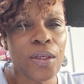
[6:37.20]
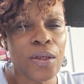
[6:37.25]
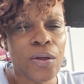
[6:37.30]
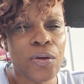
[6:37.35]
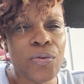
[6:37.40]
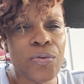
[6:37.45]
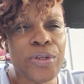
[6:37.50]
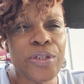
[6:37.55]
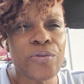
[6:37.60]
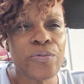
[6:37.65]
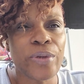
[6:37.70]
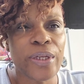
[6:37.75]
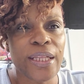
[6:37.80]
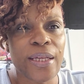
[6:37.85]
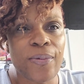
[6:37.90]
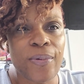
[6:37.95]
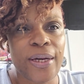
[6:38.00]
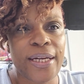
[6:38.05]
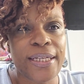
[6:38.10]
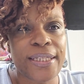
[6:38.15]
who he's
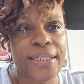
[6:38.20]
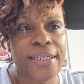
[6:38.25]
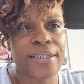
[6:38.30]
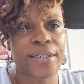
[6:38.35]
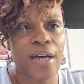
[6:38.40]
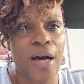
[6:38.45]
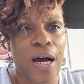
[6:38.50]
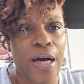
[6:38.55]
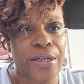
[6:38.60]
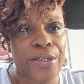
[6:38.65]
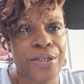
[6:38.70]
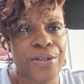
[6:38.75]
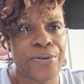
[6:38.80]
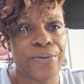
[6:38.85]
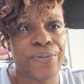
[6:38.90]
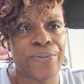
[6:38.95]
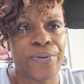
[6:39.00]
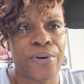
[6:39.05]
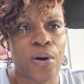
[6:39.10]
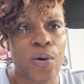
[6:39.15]
really wanted to talk to
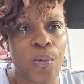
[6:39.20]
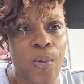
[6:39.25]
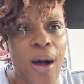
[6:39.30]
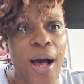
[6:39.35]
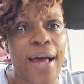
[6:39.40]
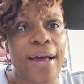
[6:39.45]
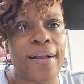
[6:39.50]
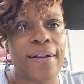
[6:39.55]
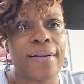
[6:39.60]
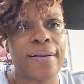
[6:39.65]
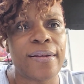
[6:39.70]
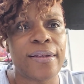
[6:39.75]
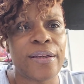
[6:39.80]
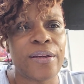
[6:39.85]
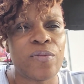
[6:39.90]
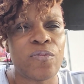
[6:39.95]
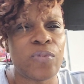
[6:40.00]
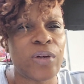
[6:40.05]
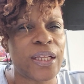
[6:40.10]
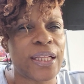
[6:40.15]
for a while
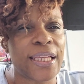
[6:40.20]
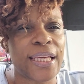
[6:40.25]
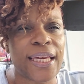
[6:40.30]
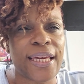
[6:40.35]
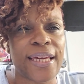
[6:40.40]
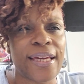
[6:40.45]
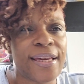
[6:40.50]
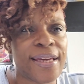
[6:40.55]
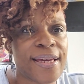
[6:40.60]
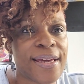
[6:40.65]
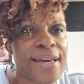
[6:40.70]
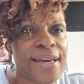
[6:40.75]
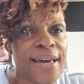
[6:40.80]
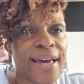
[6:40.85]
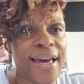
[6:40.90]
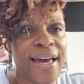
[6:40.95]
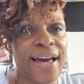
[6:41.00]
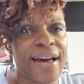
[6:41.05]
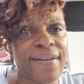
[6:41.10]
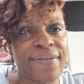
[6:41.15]
and really
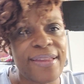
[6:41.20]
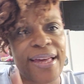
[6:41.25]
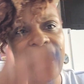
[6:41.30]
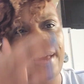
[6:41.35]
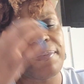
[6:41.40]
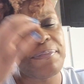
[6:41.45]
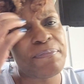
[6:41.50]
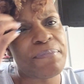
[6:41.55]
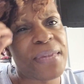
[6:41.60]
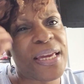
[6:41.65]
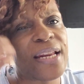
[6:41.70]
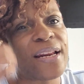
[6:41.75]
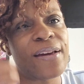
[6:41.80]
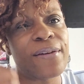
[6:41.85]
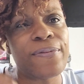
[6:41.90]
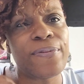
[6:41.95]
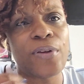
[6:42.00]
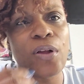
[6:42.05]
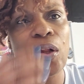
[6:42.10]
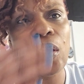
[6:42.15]
have that
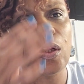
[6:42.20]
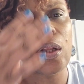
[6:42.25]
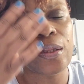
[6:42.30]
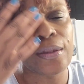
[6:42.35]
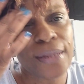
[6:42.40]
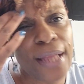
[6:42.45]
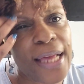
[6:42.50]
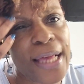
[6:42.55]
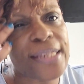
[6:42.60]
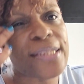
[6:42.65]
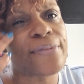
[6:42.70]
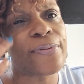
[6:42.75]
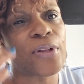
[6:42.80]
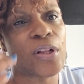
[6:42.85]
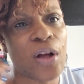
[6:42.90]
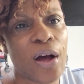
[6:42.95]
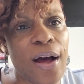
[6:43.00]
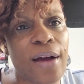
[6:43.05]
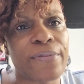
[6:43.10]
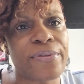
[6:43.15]
meaningful, lustful
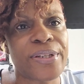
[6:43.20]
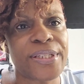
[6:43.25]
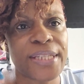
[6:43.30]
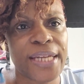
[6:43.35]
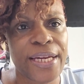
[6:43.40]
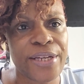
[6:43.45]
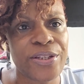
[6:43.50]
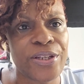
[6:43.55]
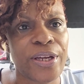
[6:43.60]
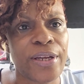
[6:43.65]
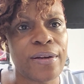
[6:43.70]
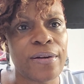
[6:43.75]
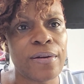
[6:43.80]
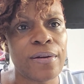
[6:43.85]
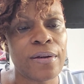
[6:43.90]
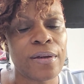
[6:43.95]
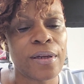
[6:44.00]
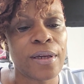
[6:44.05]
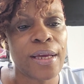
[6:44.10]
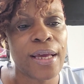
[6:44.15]
conversation.
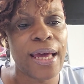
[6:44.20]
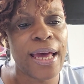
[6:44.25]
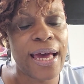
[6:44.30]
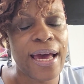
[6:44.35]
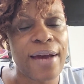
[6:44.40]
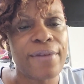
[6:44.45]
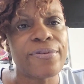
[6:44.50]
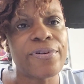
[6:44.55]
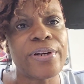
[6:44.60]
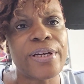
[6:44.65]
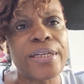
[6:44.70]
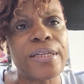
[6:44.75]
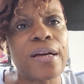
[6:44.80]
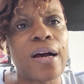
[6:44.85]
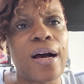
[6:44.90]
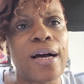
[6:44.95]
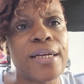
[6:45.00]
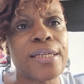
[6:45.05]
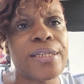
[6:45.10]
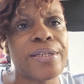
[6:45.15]
After he
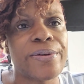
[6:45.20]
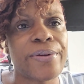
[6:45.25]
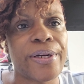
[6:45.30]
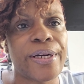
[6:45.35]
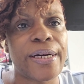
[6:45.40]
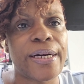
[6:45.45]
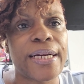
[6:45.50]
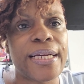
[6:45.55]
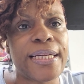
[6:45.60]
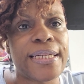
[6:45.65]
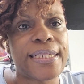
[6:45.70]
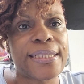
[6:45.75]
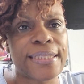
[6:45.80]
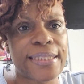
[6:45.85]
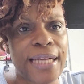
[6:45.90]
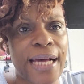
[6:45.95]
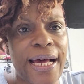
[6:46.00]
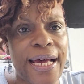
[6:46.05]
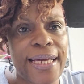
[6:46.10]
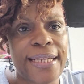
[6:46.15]
talks to her, he
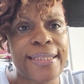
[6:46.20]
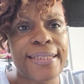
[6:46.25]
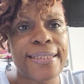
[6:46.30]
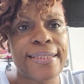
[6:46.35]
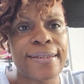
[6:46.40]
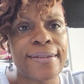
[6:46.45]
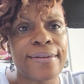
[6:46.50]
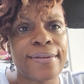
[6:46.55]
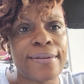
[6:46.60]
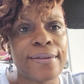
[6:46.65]
decides,